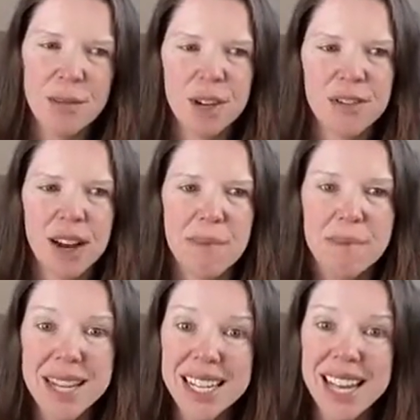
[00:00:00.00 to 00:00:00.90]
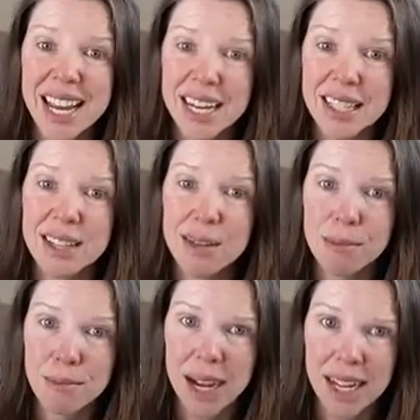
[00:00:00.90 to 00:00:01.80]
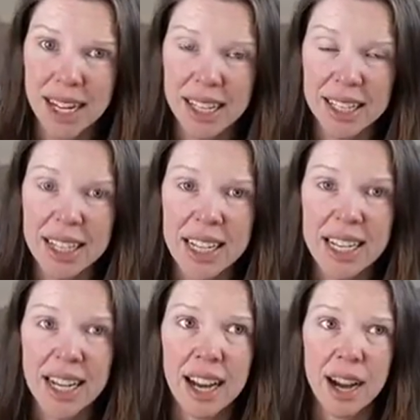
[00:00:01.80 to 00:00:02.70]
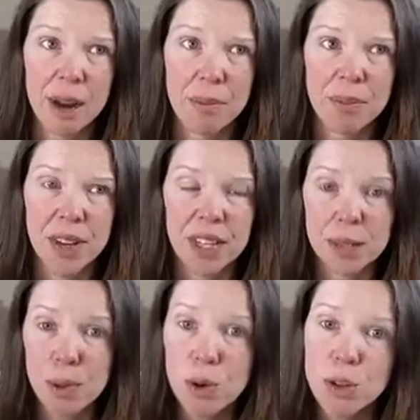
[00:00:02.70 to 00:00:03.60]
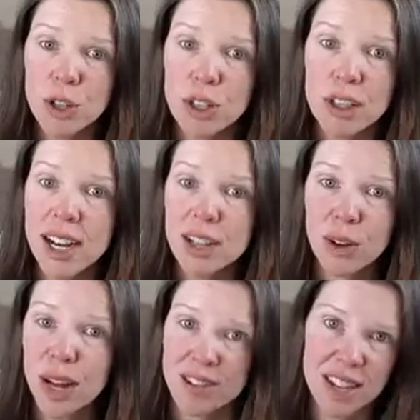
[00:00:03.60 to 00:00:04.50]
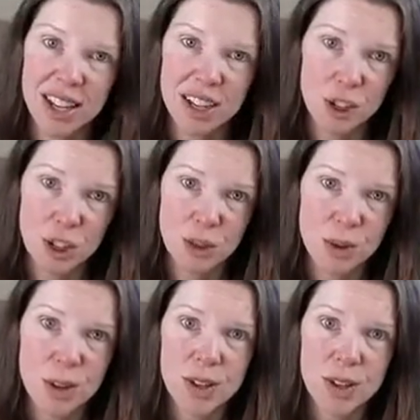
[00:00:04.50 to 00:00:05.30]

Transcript: But if I mitigate my exposure, I don't have that issue.